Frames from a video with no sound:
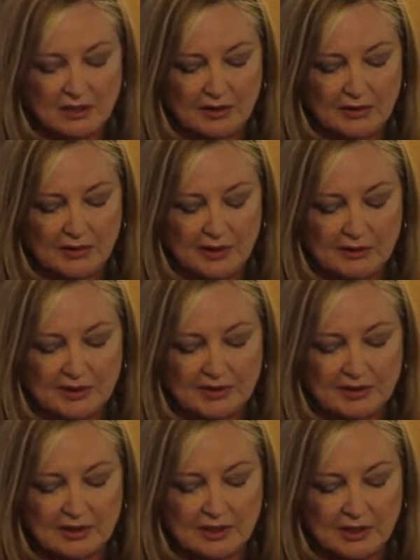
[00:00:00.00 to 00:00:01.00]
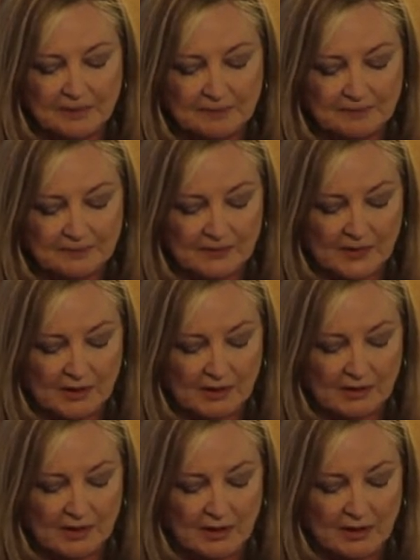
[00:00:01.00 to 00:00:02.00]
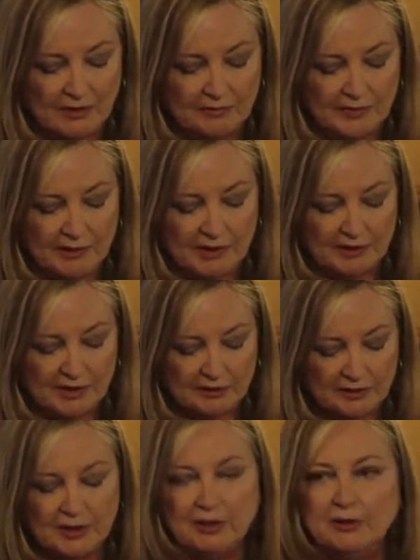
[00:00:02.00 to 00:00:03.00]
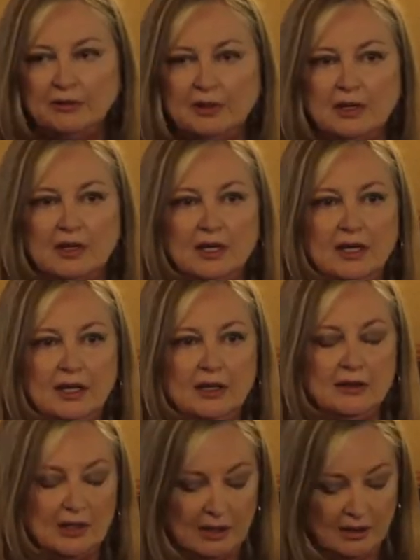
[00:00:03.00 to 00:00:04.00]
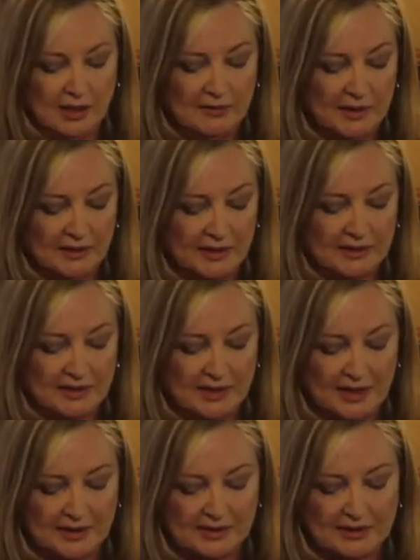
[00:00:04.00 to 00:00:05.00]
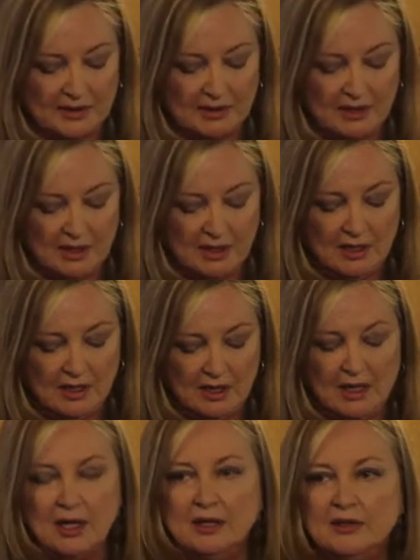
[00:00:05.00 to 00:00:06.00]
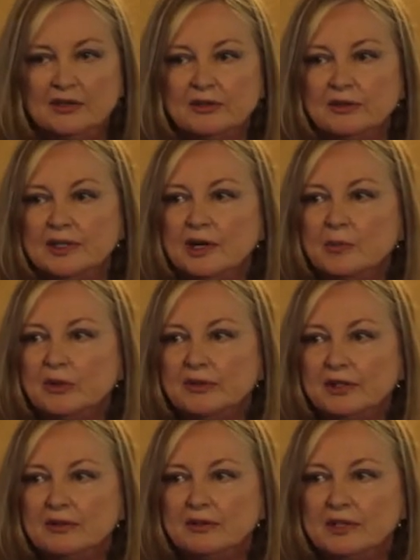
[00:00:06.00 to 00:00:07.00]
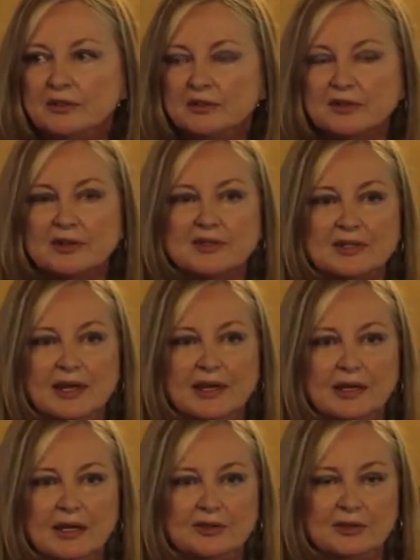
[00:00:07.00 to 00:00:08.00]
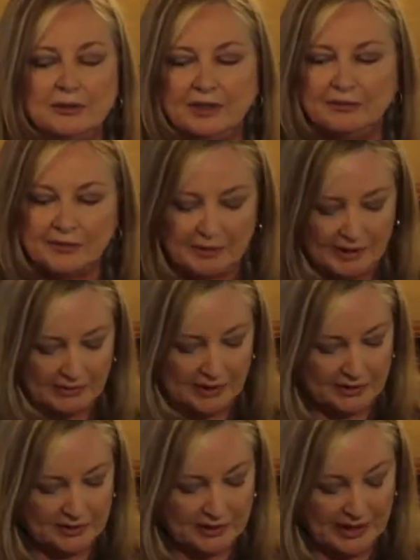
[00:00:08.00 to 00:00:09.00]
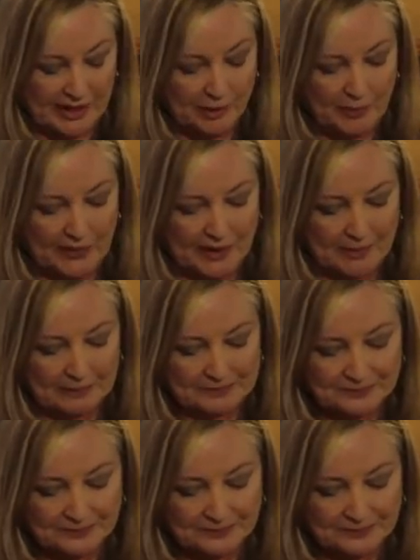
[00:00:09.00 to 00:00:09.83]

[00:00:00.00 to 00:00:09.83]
there is very little known here in the United States, and certainly our political leaders are saying and doing very little to help them.